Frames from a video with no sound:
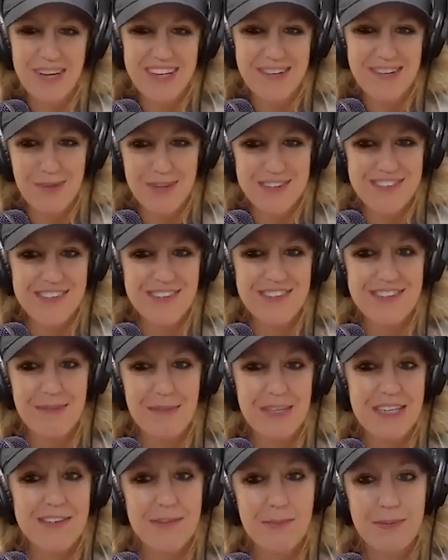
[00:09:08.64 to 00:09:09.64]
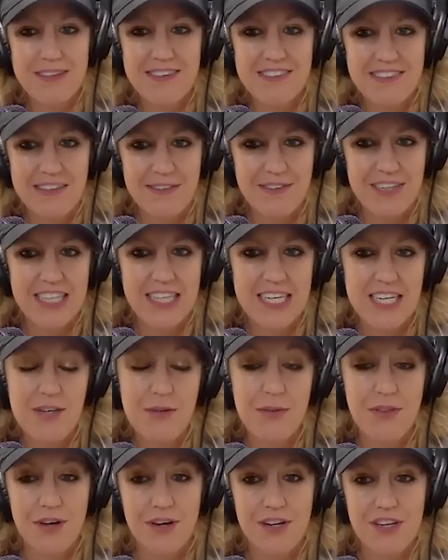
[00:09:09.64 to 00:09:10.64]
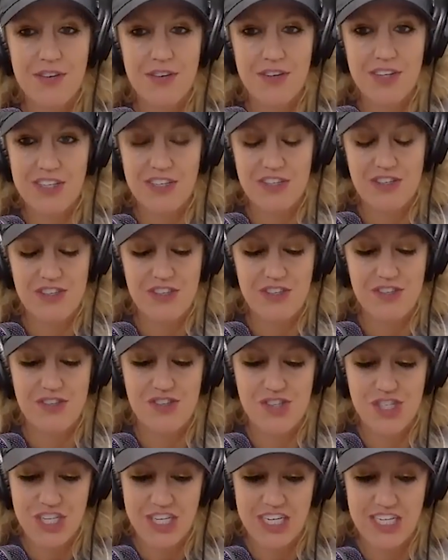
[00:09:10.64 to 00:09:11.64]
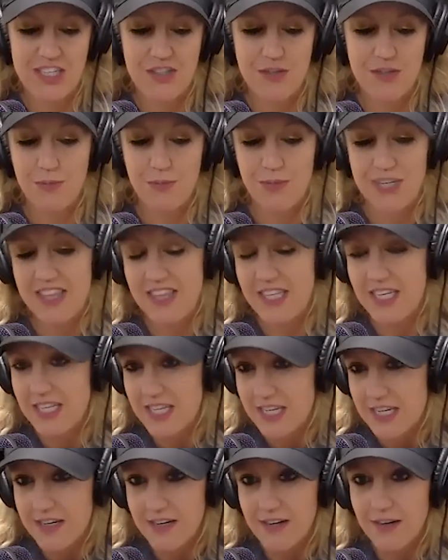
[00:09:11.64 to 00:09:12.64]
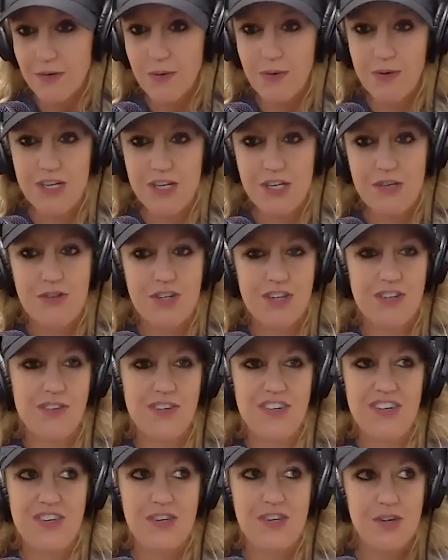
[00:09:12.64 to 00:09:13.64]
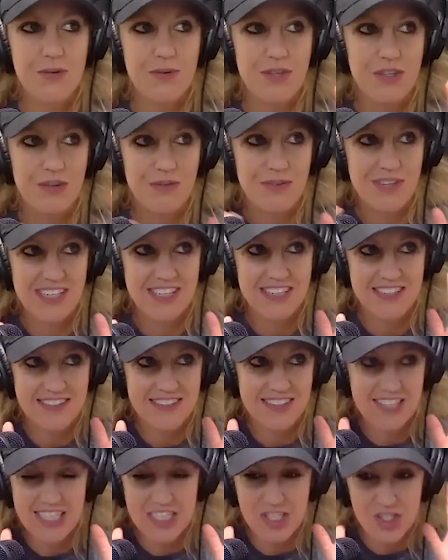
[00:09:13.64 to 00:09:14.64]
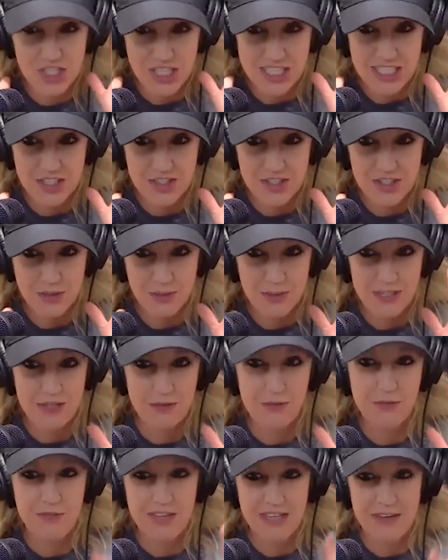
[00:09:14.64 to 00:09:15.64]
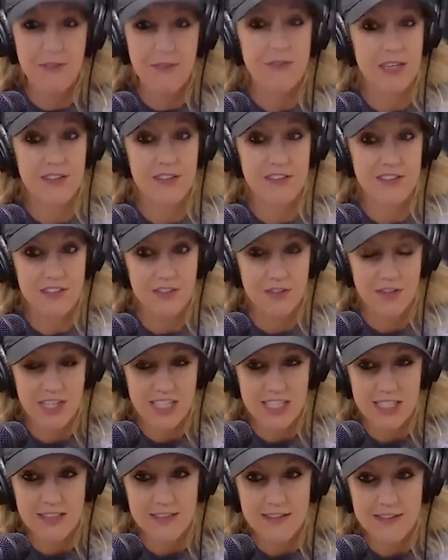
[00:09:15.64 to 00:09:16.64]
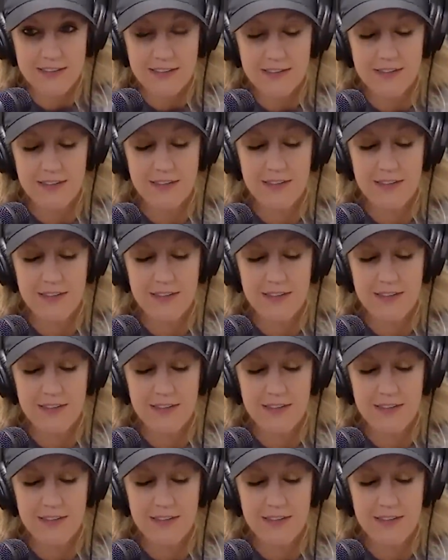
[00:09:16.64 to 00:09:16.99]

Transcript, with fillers: was there something specific that you thought you needed to change with the gear or you just knew you needed to like change the way you f- it felt in your hands?